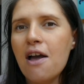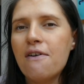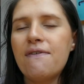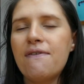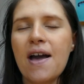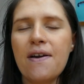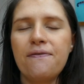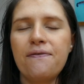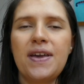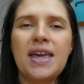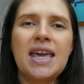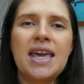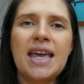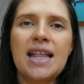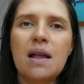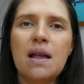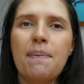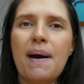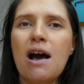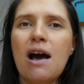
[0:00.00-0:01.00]
They're
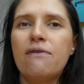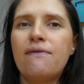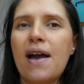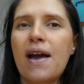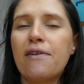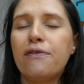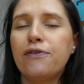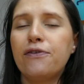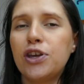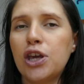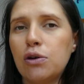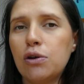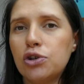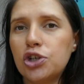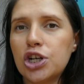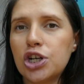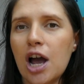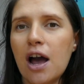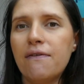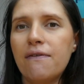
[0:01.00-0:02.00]
thinking about their
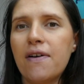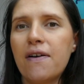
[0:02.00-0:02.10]
future.